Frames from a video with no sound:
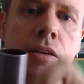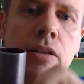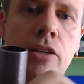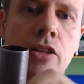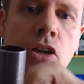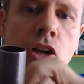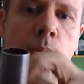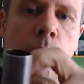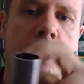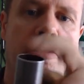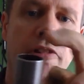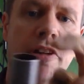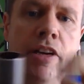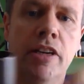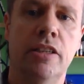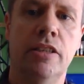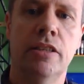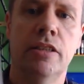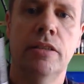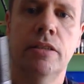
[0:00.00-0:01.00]
sharp
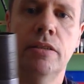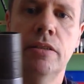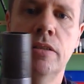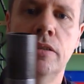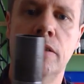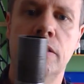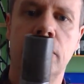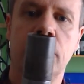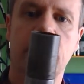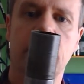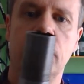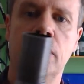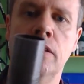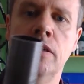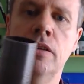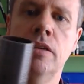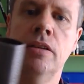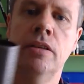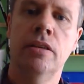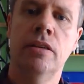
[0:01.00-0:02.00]
threads.
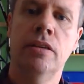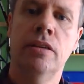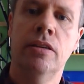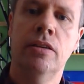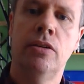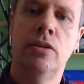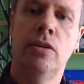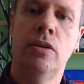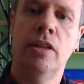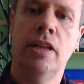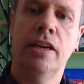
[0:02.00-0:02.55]
All